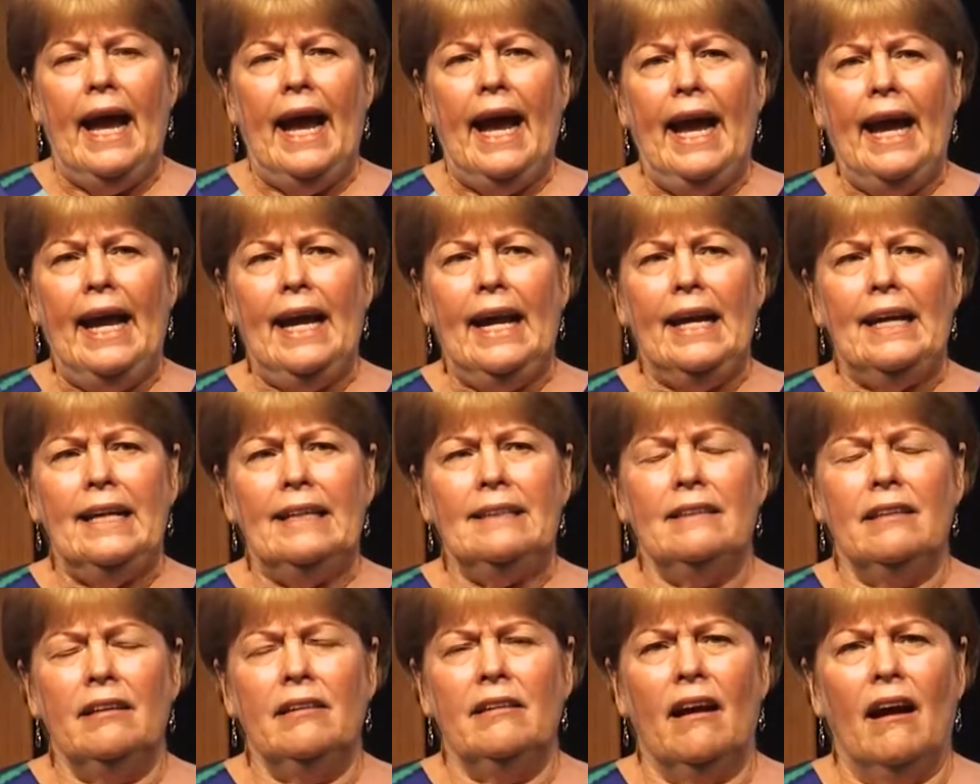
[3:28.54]

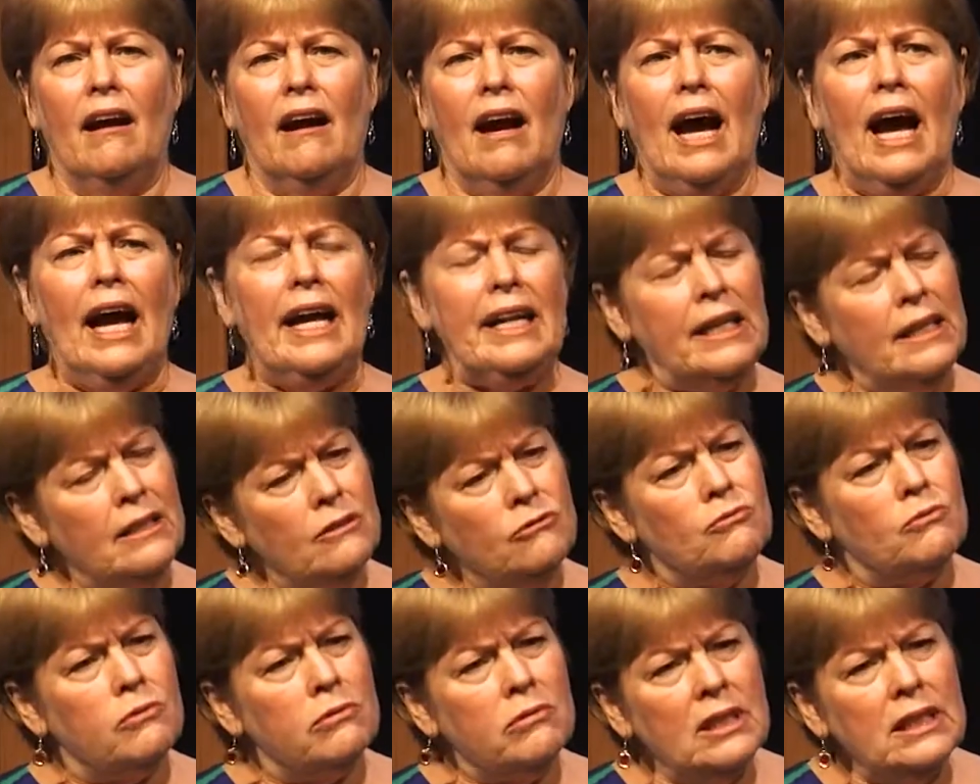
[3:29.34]
And I
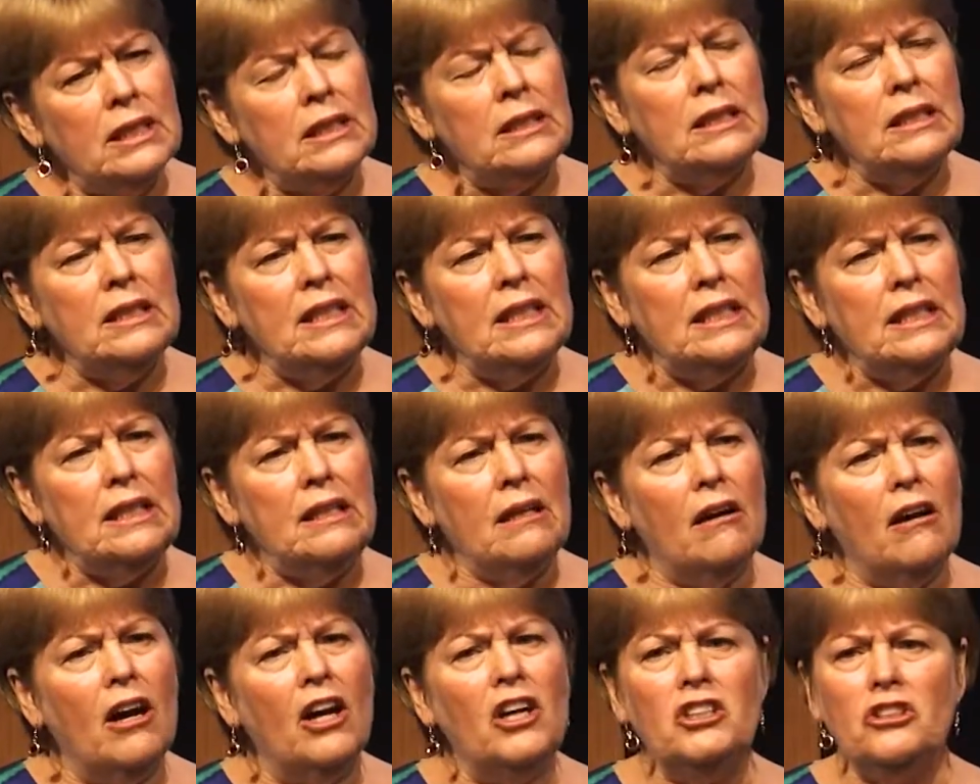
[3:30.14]
didn't really
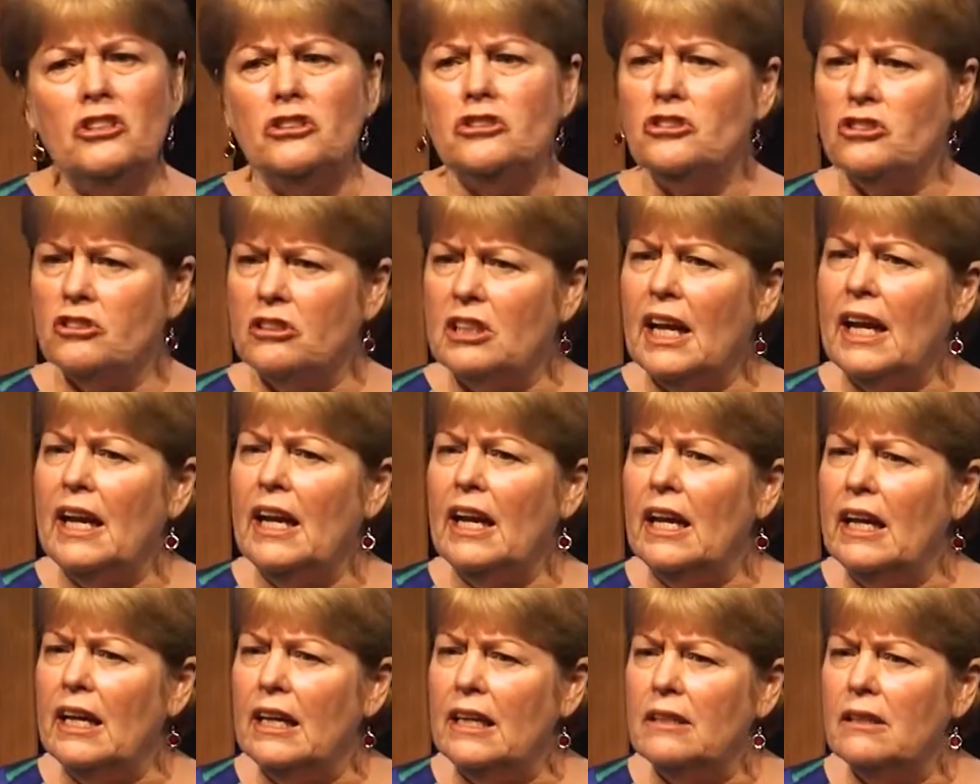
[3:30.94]

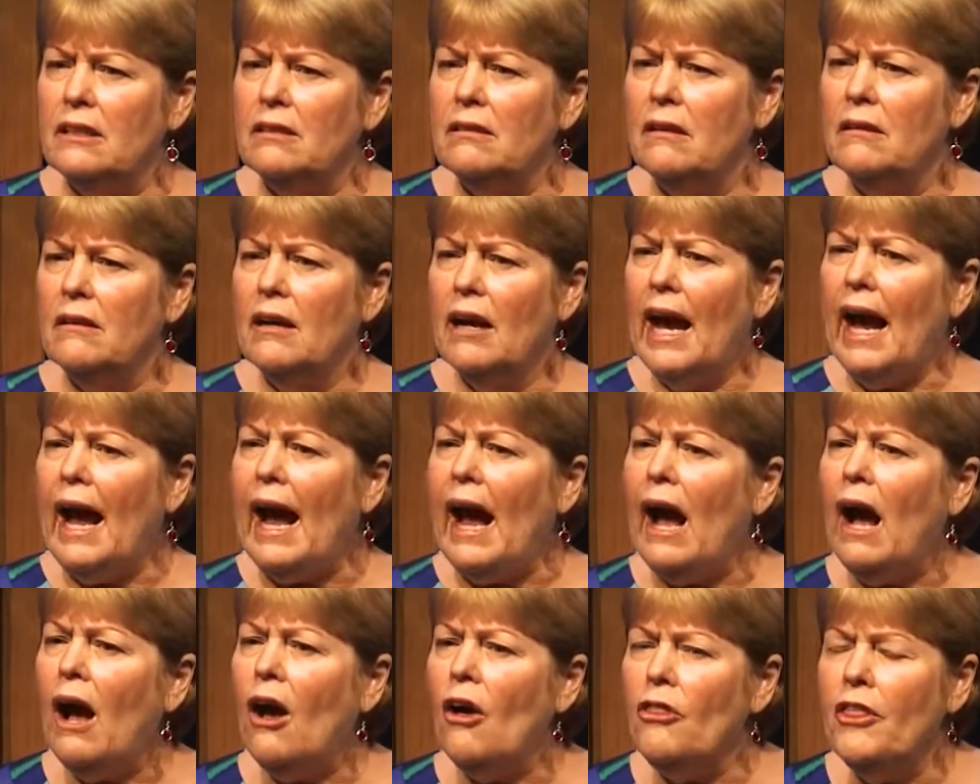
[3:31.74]
understand
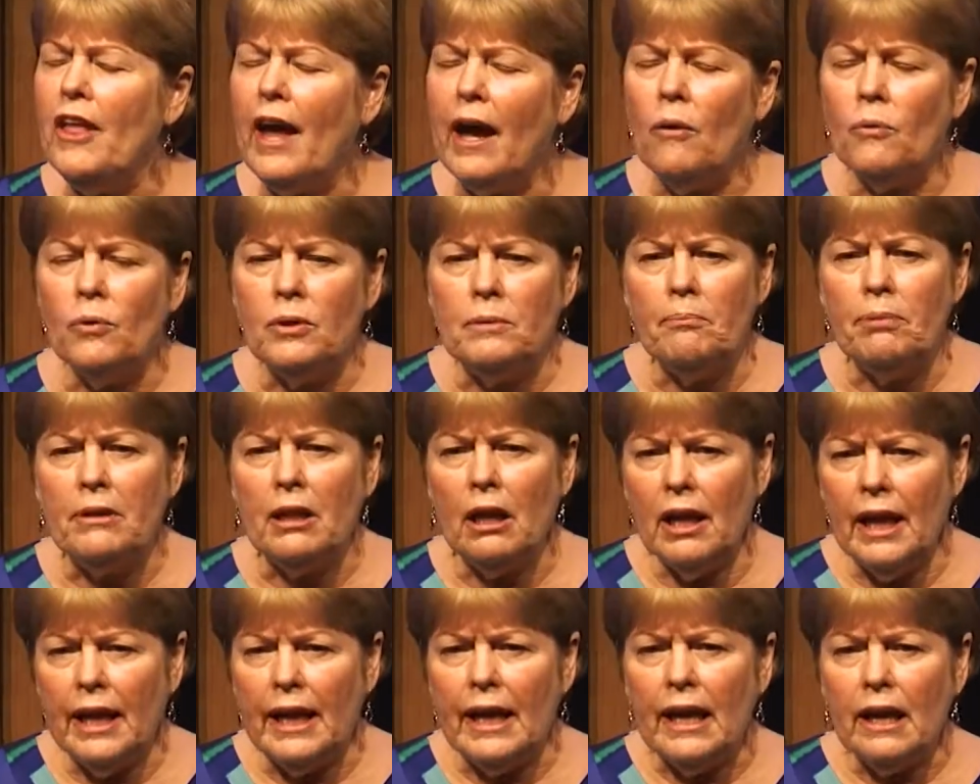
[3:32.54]
how that would
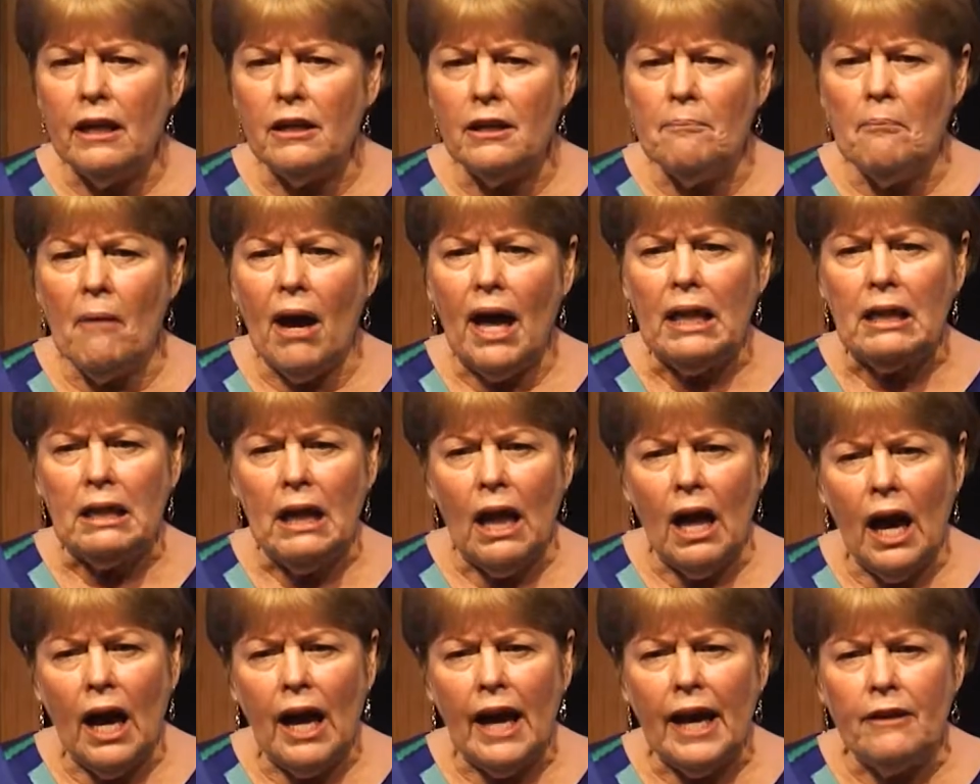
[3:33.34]
play out in my
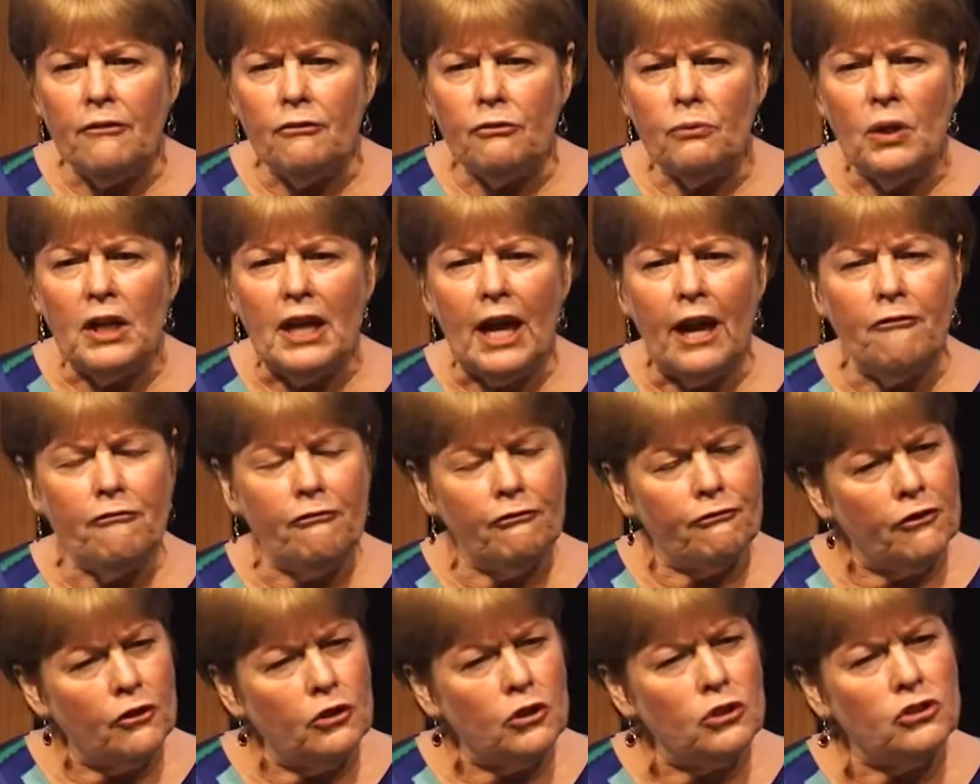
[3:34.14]
life when I
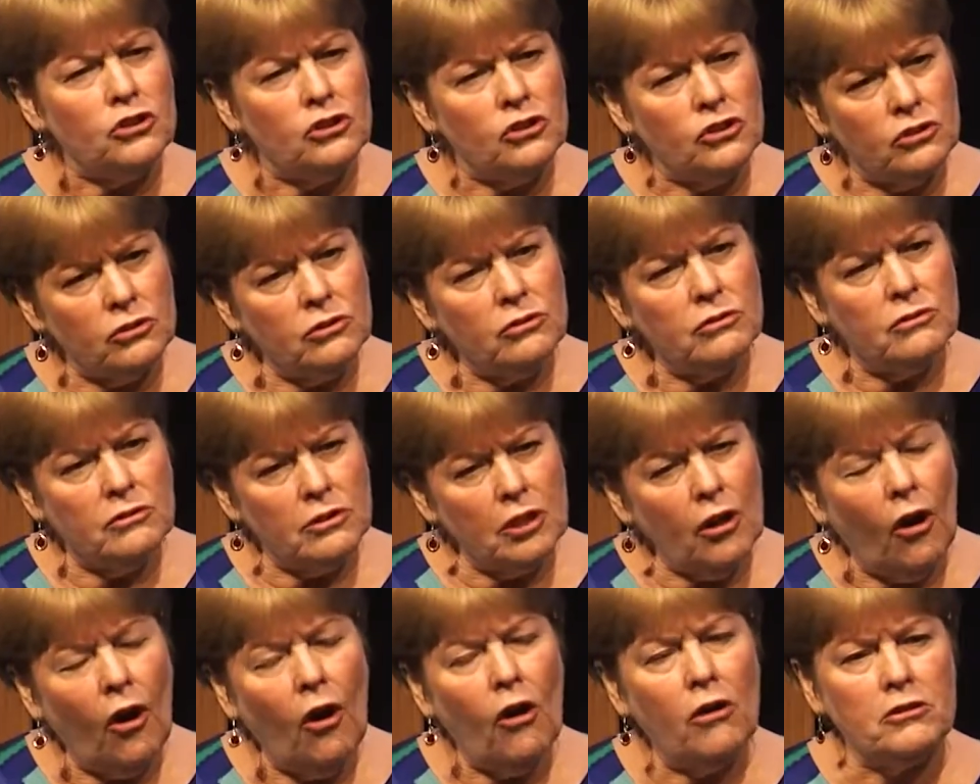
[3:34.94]
first
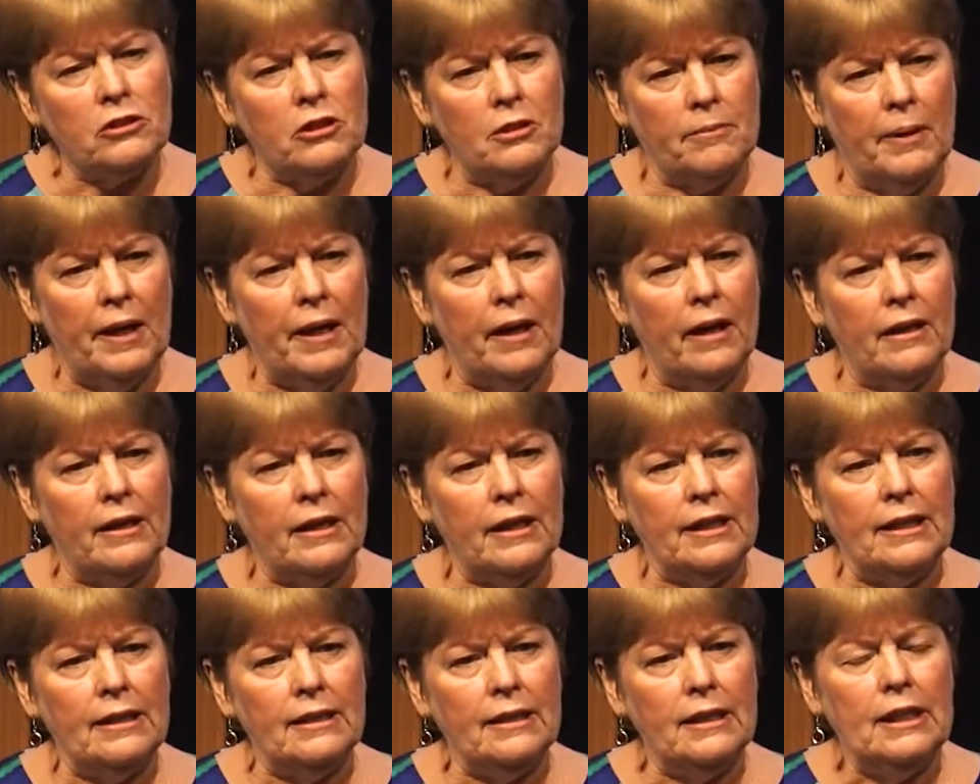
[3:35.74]
talked about
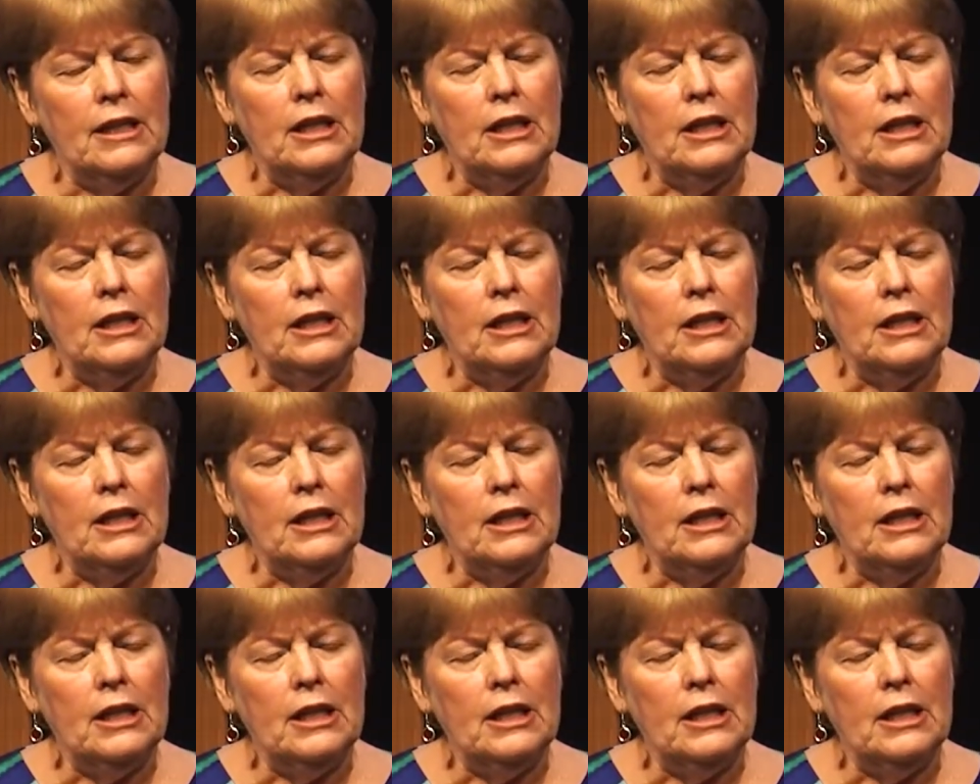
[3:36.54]
it.